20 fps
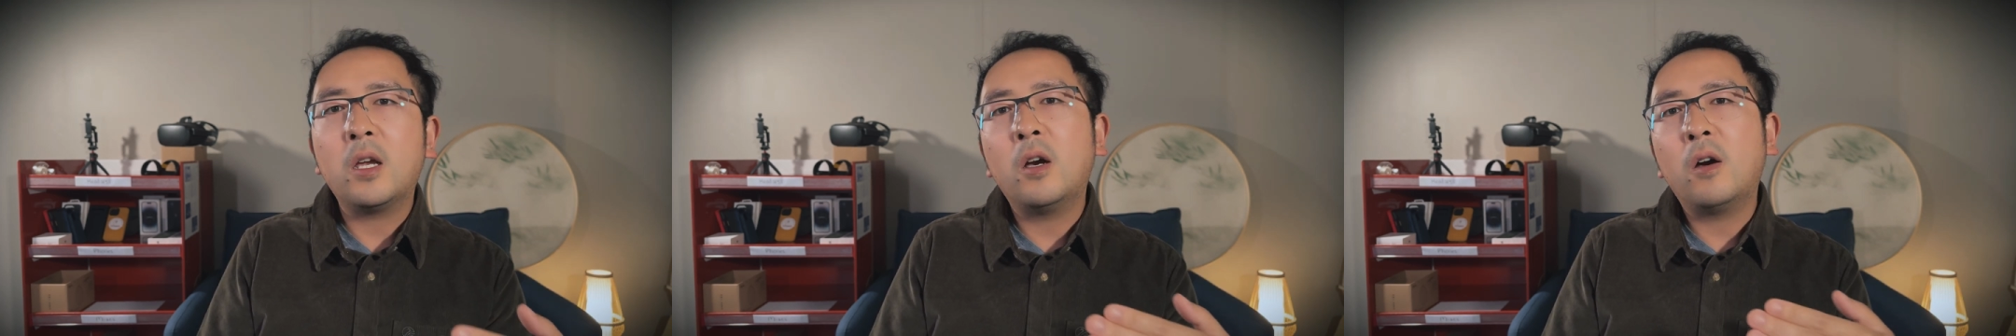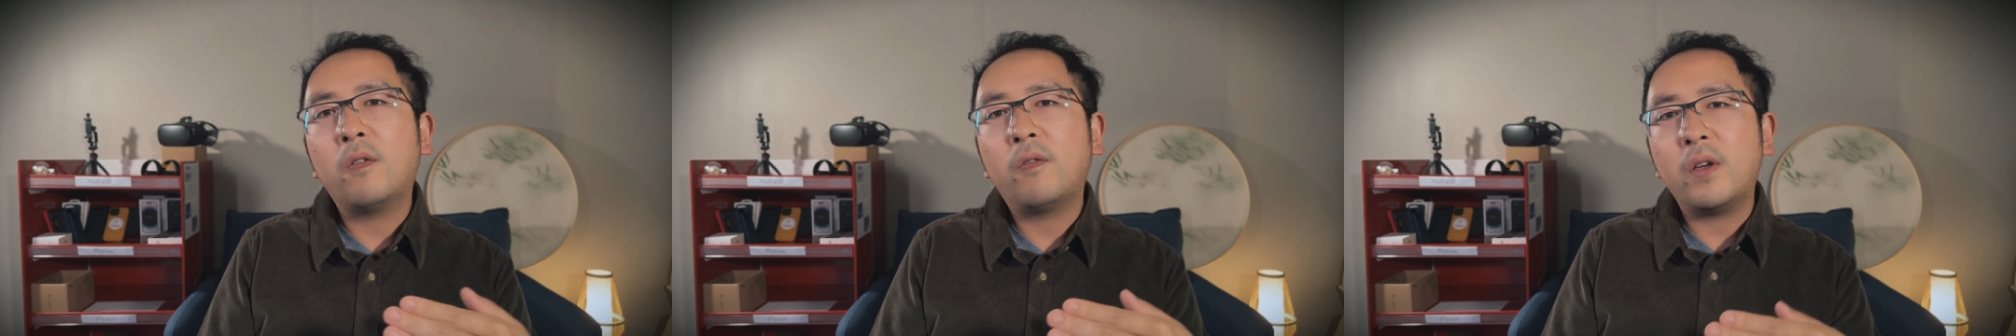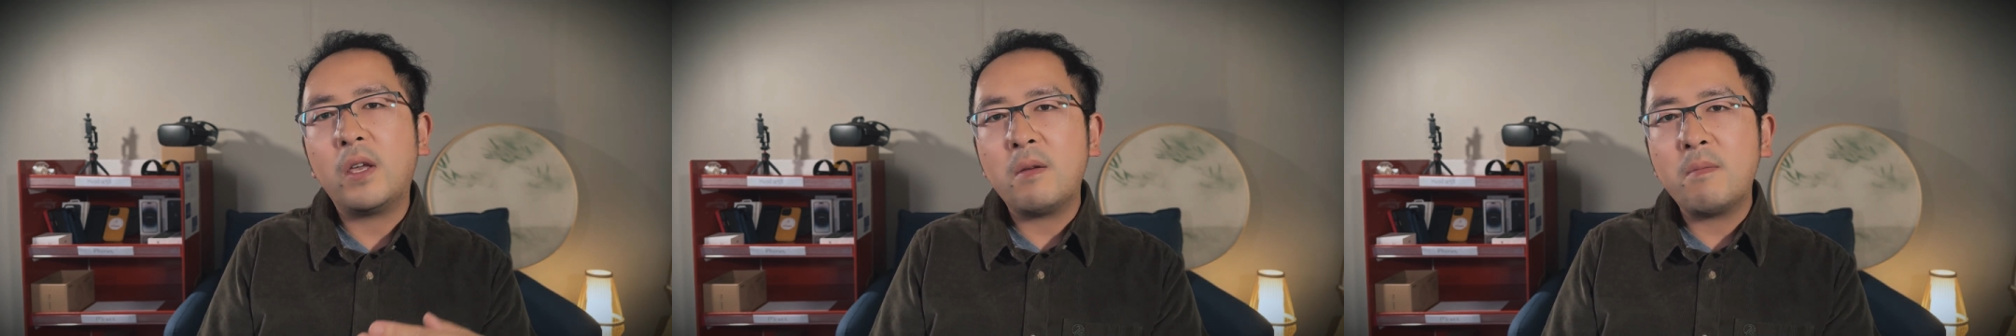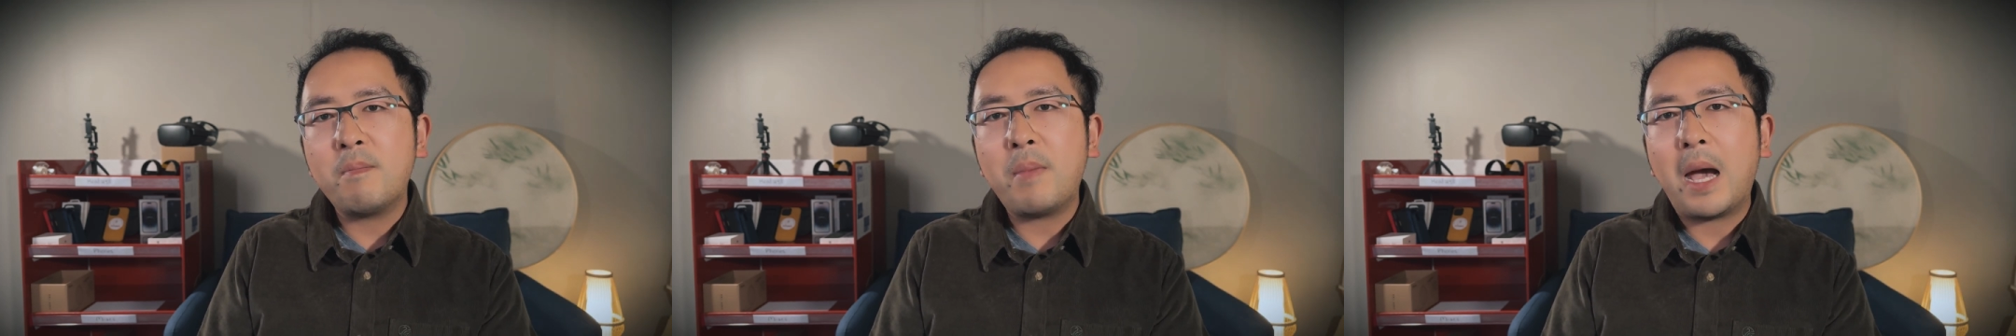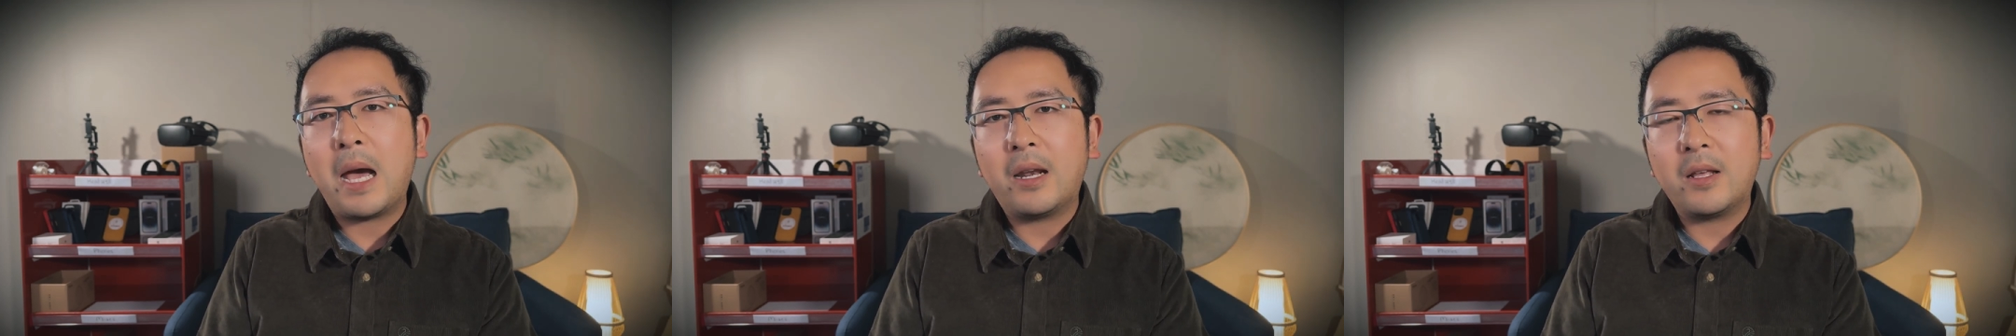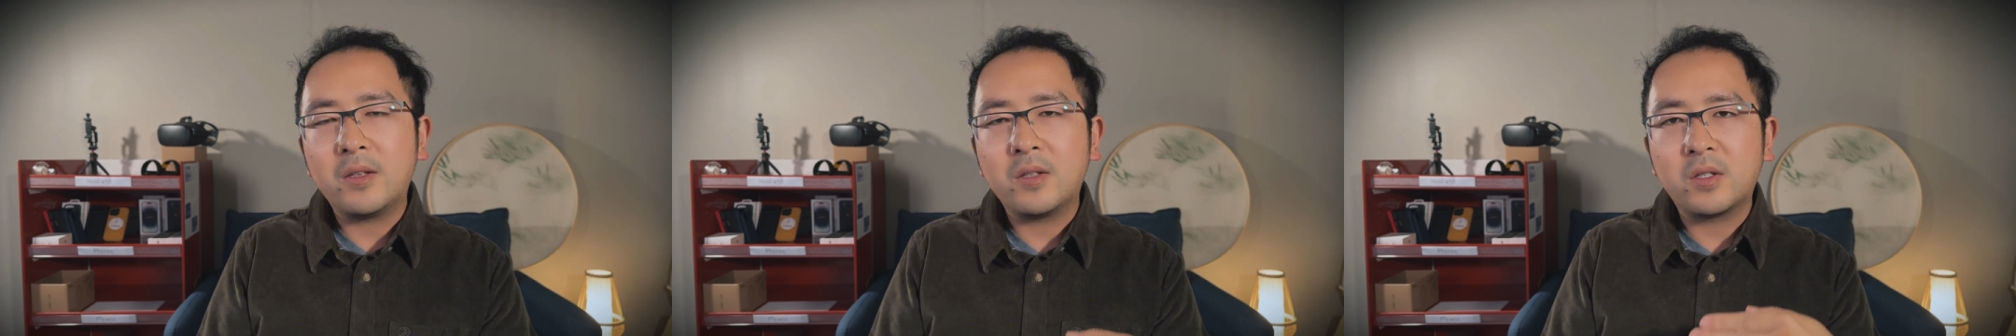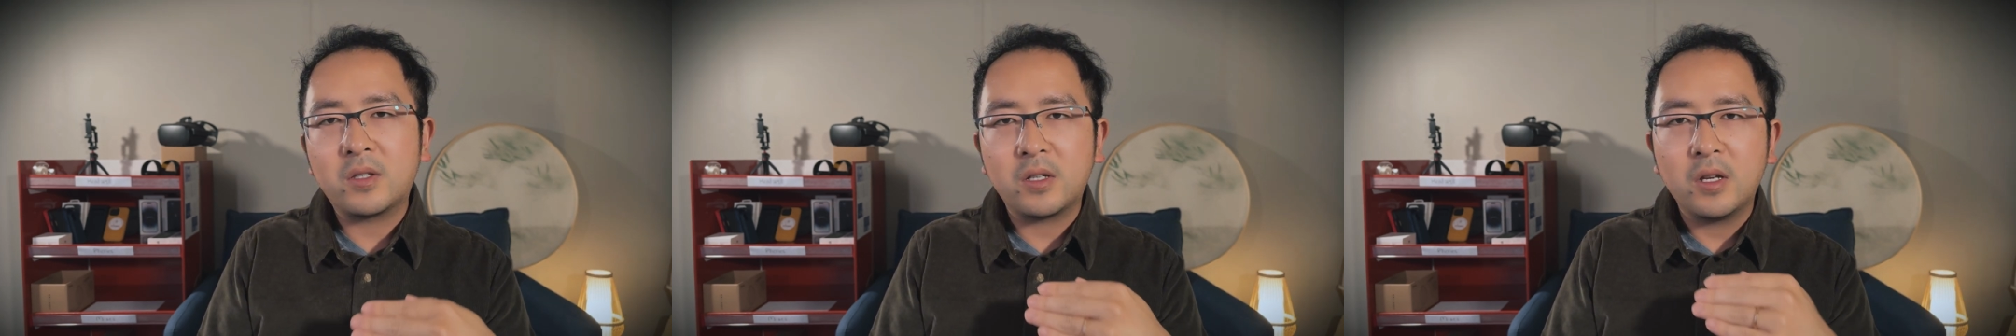of
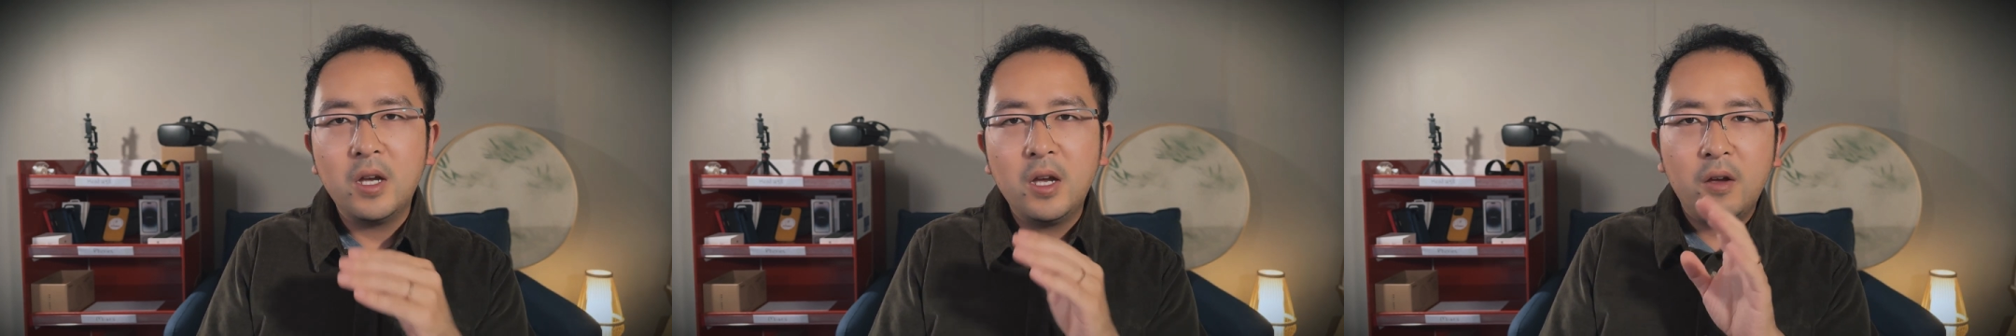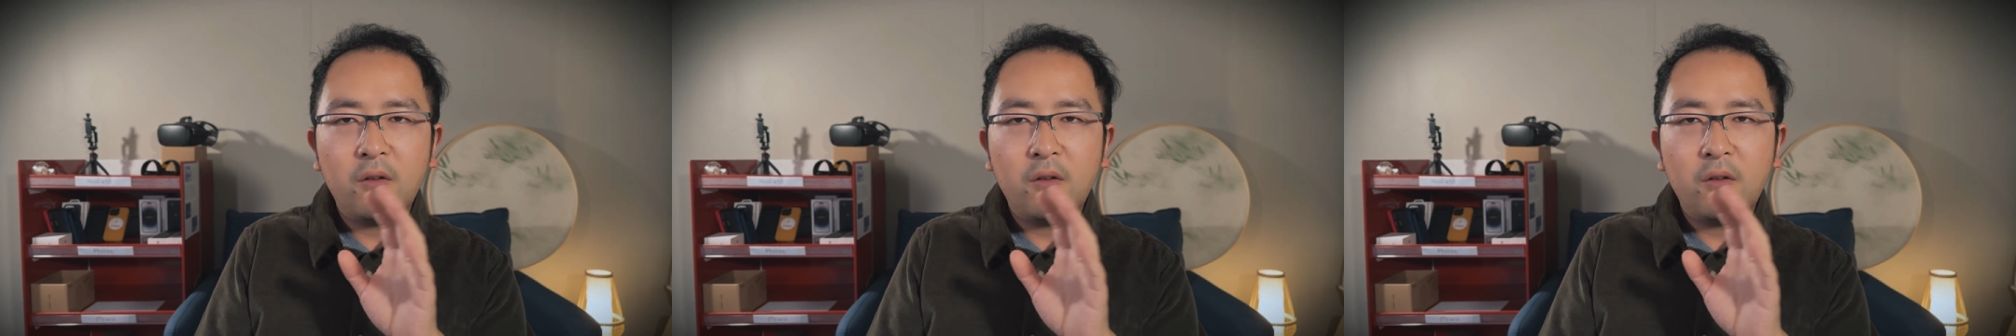imbalanced